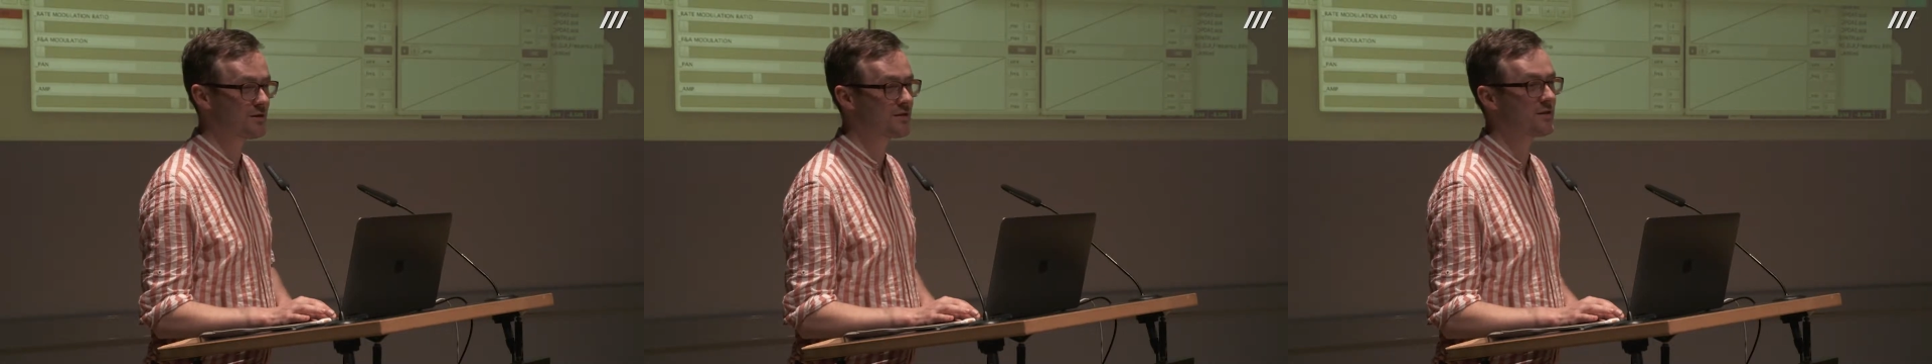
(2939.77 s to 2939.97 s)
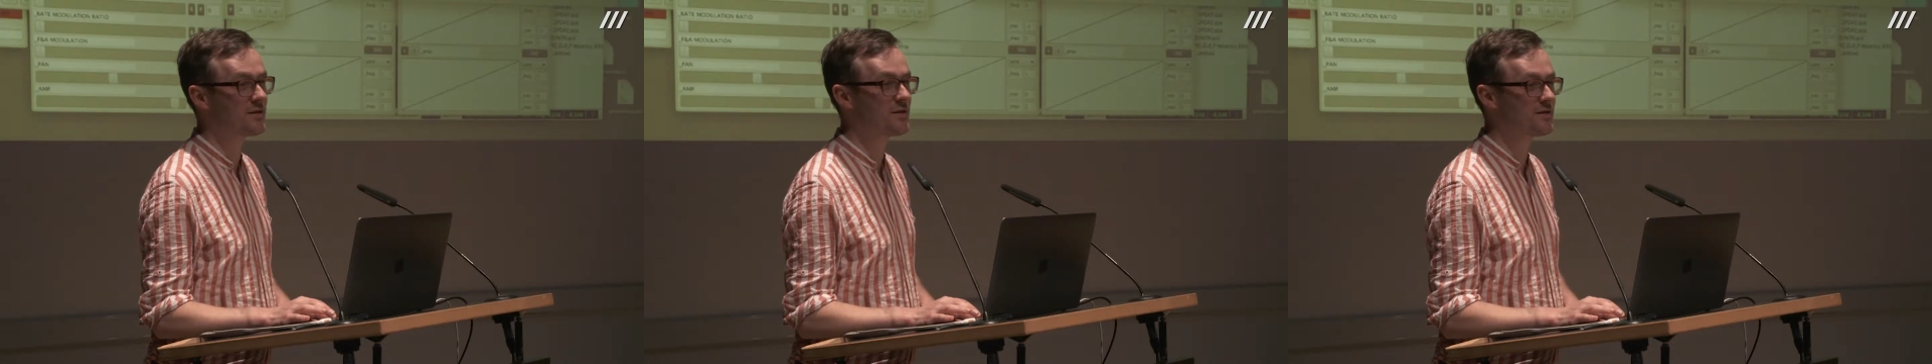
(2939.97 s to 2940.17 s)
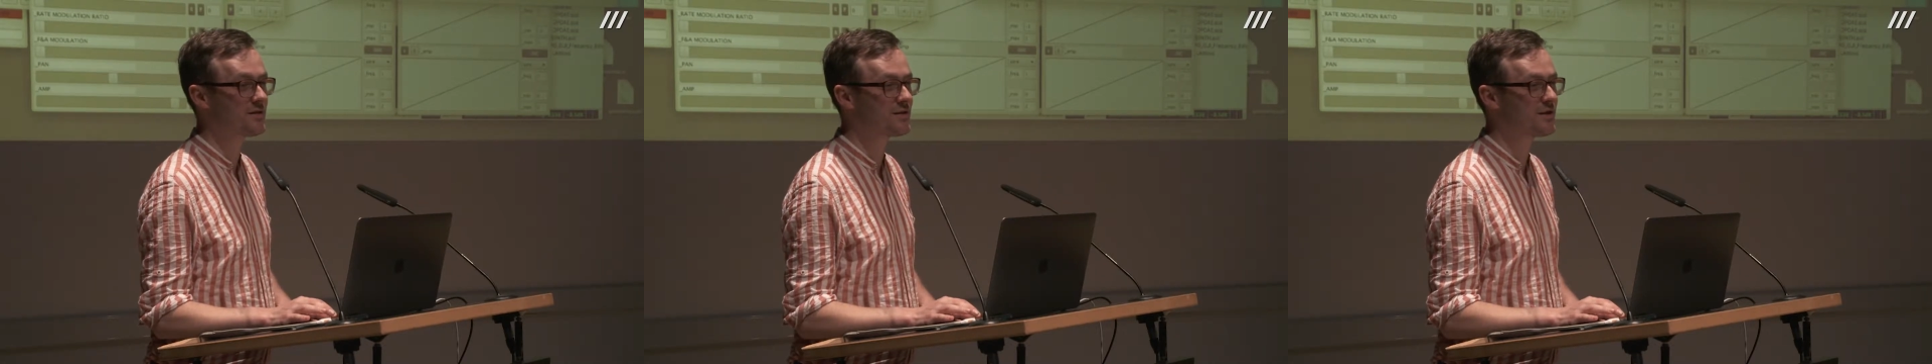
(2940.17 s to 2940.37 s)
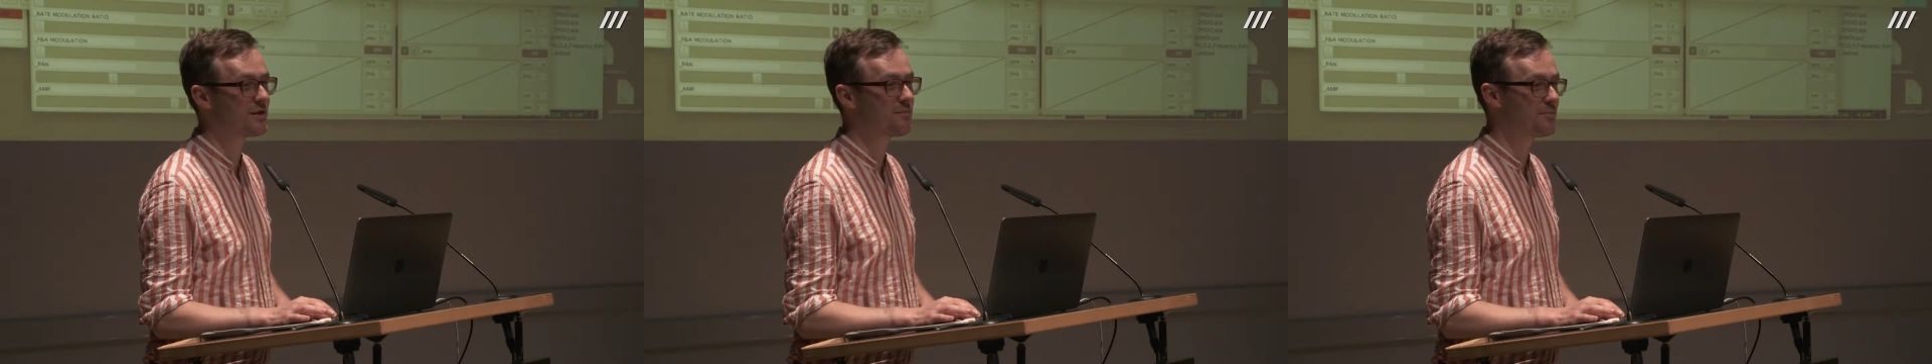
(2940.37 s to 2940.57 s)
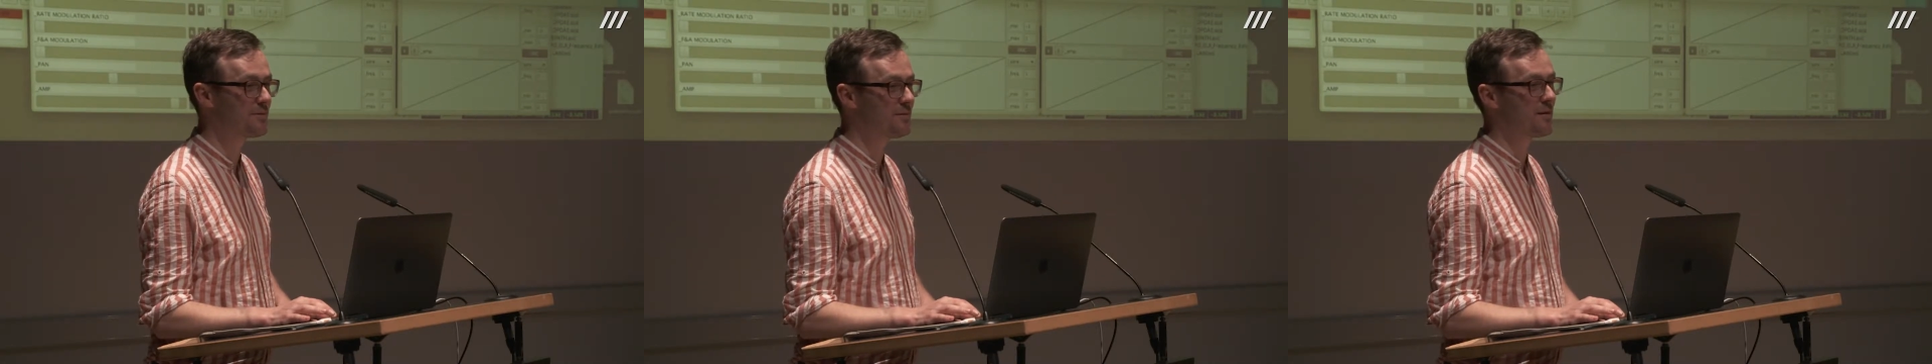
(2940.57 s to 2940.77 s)

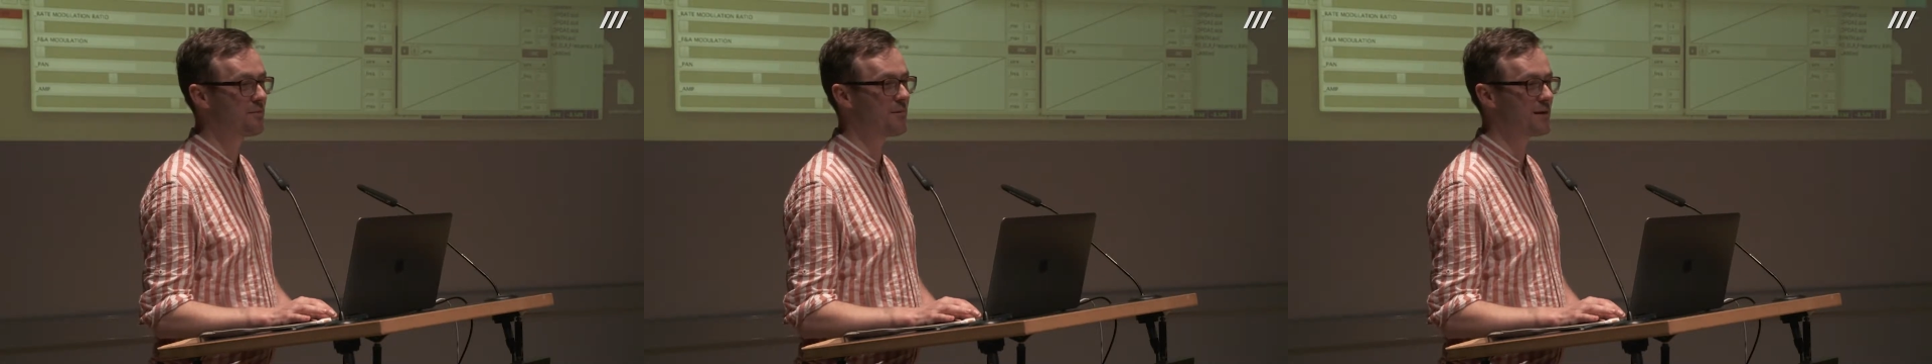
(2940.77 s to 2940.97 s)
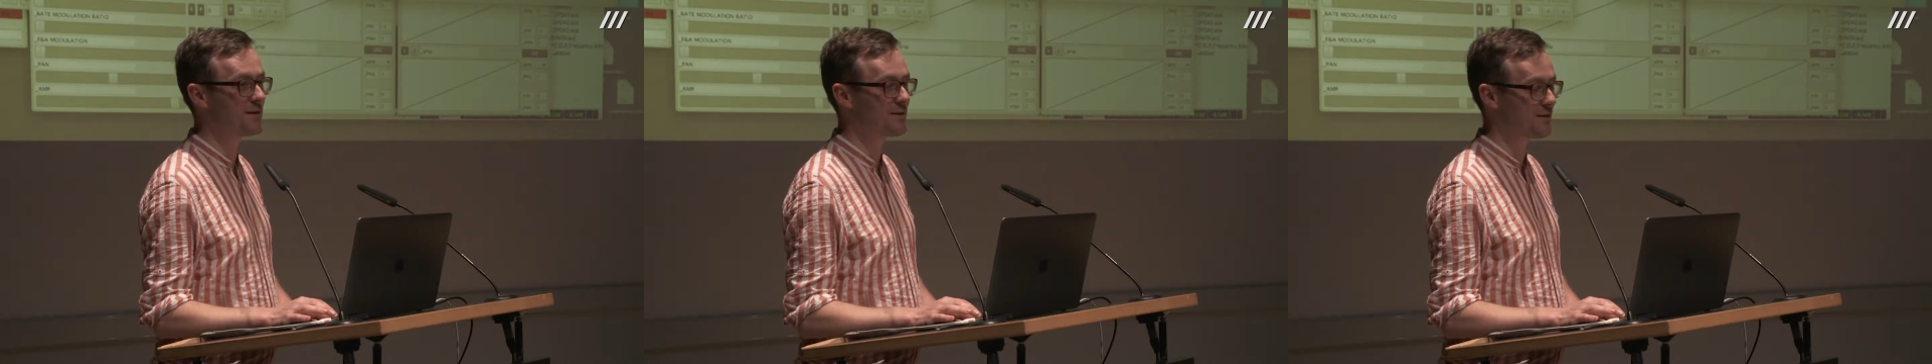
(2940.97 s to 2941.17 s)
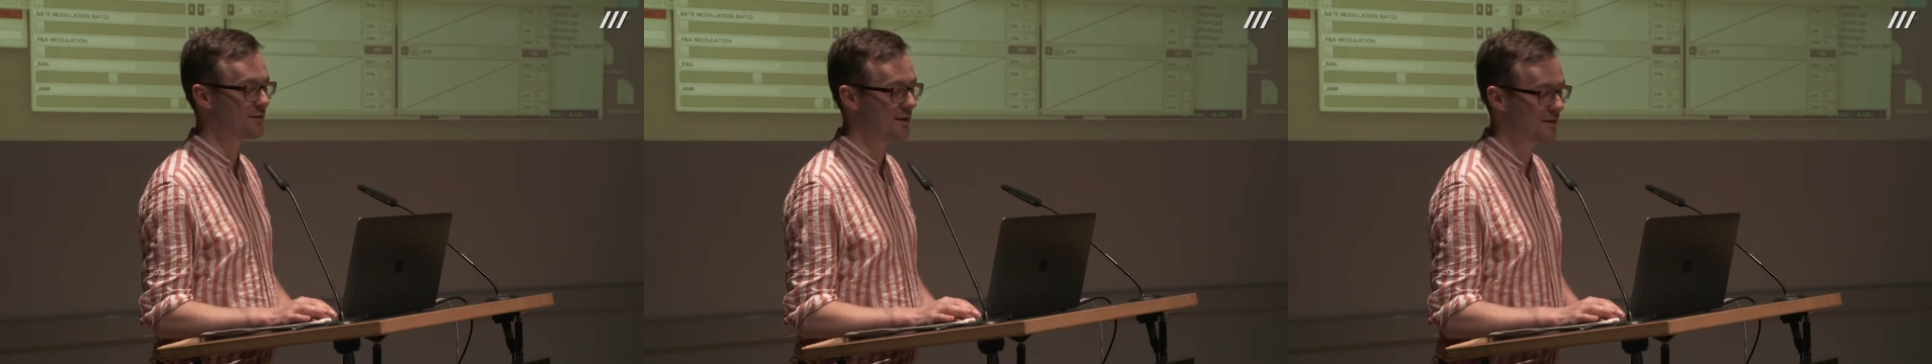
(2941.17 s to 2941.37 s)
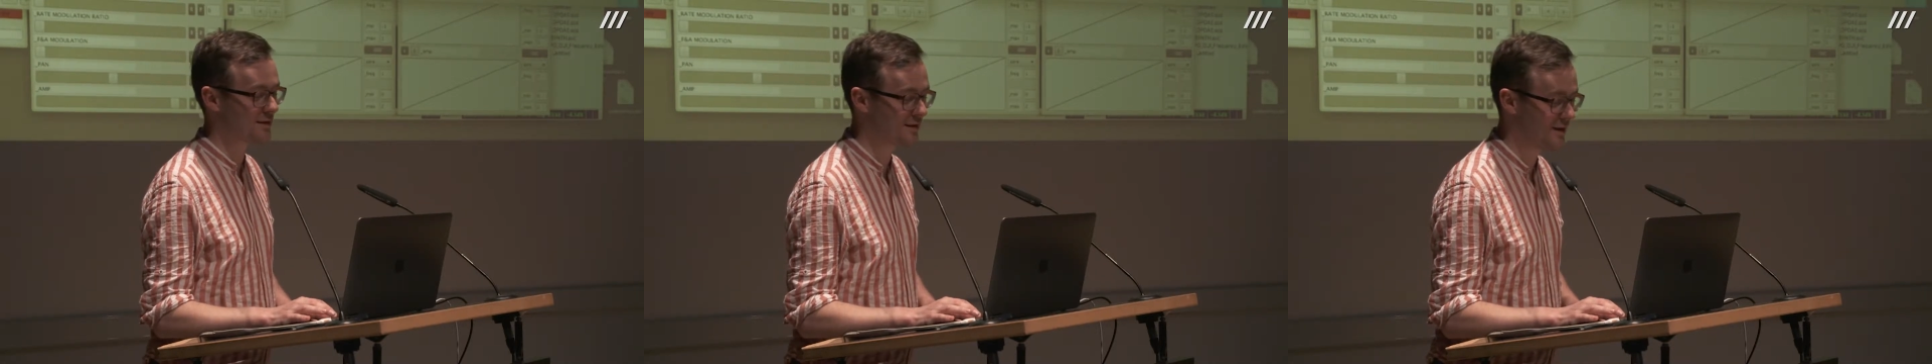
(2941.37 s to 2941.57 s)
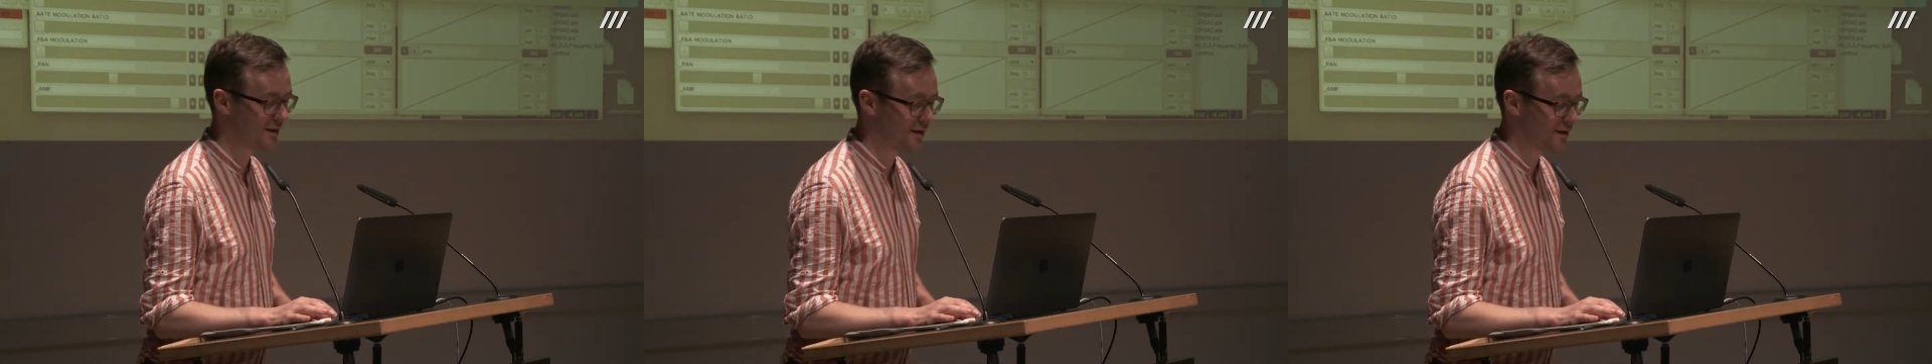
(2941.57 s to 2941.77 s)
citizenship based on that,